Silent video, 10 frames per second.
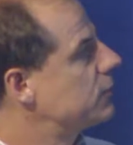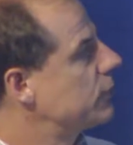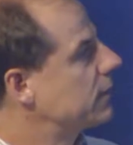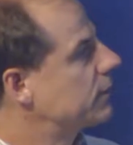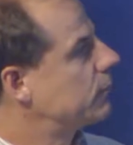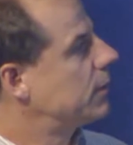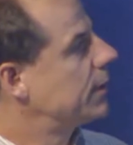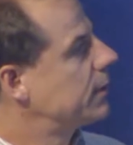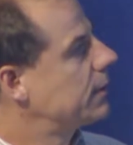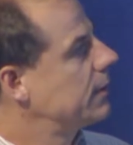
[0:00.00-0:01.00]
to drink the
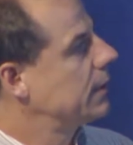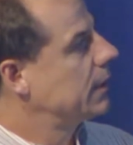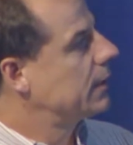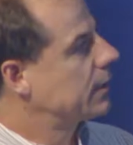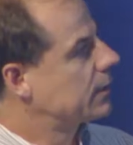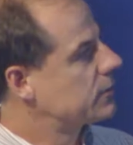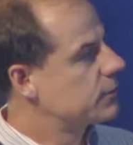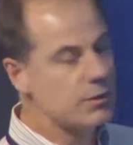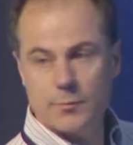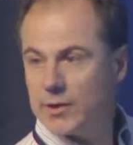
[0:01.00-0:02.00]
water,
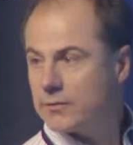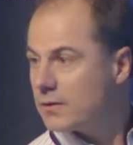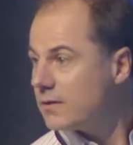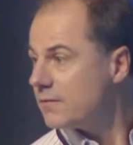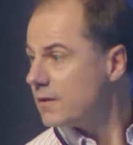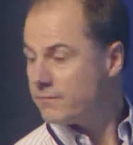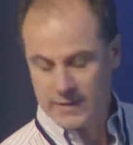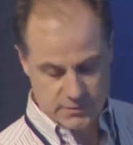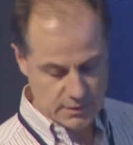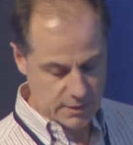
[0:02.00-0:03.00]
concerned about
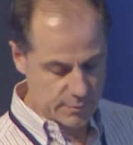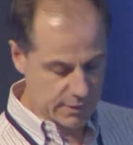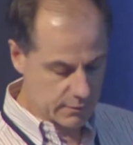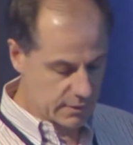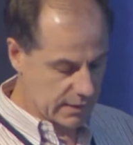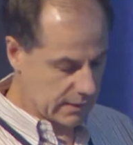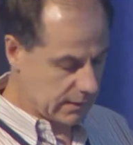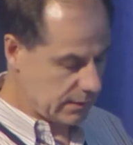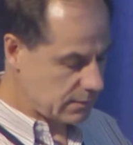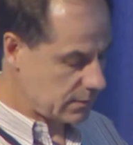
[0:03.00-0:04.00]
effects on the biota they
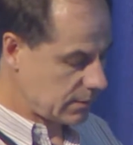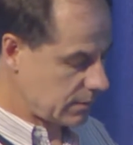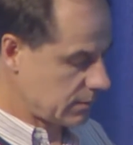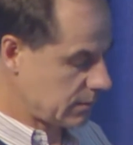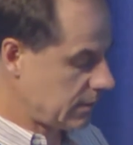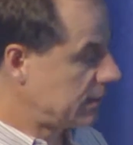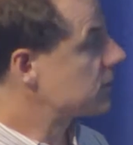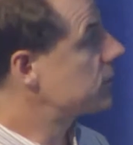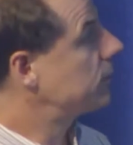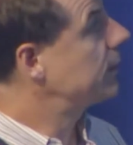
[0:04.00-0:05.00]
eat, and
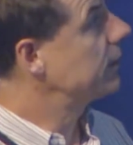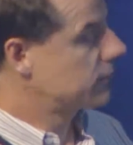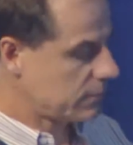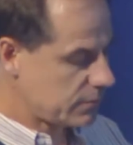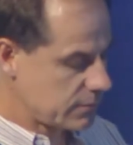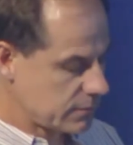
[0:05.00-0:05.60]
so on. And so this